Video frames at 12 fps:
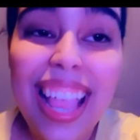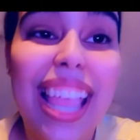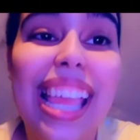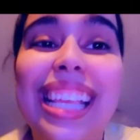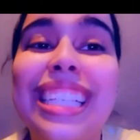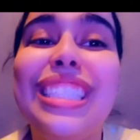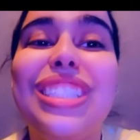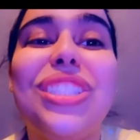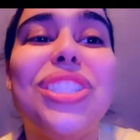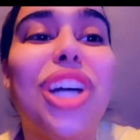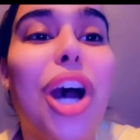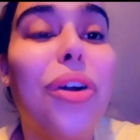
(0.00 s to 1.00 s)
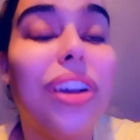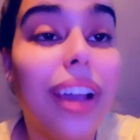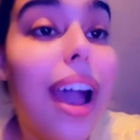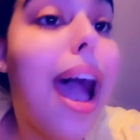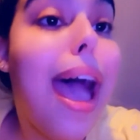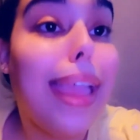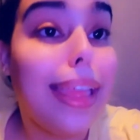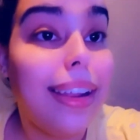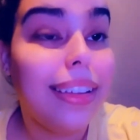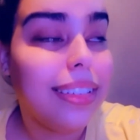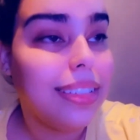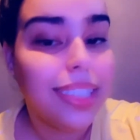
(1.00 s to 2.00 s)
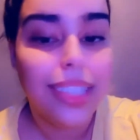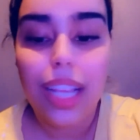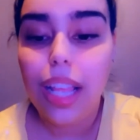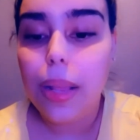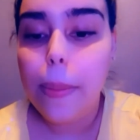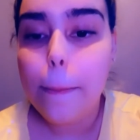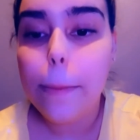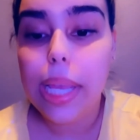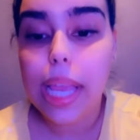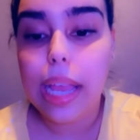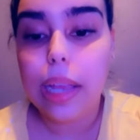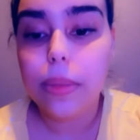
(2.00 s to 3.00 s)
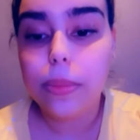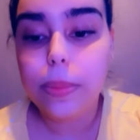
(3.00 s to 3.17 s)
10! It's so good! But yeah.